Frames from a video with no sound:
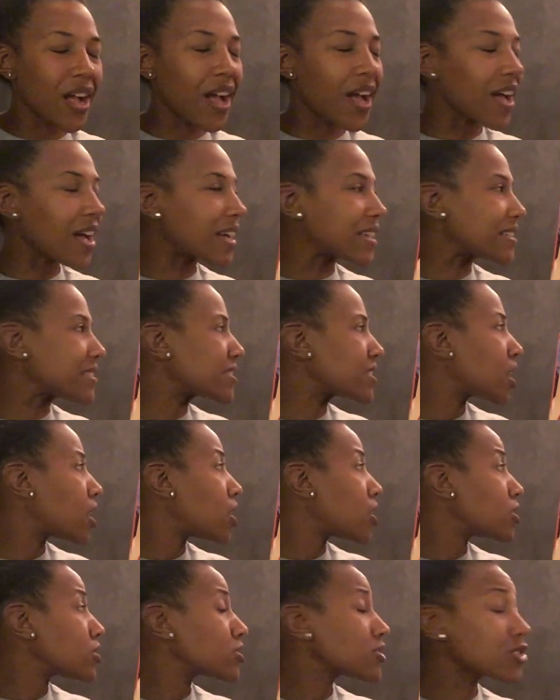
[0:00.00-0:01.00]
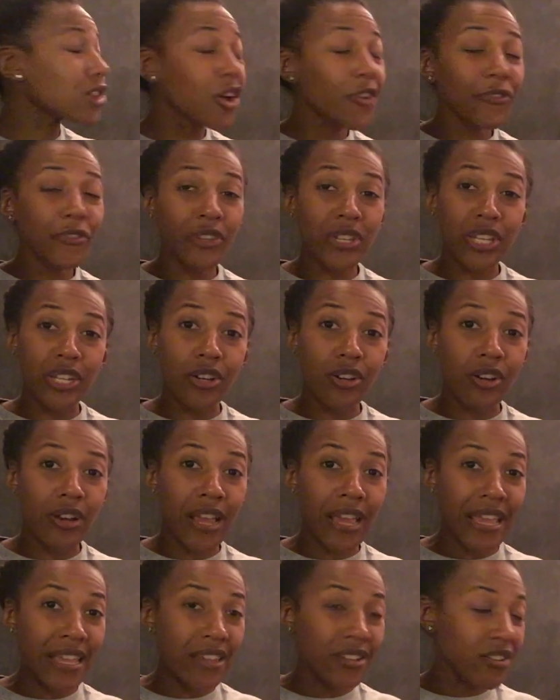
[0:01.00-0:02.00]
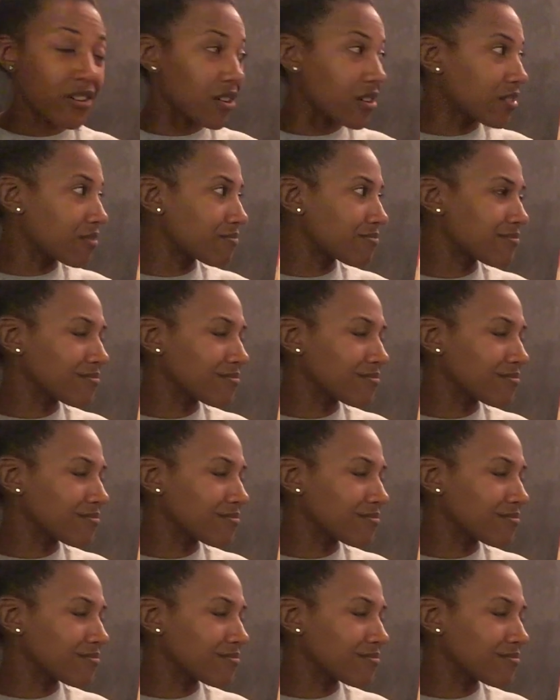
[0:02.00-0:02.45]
eyes, softening her anger.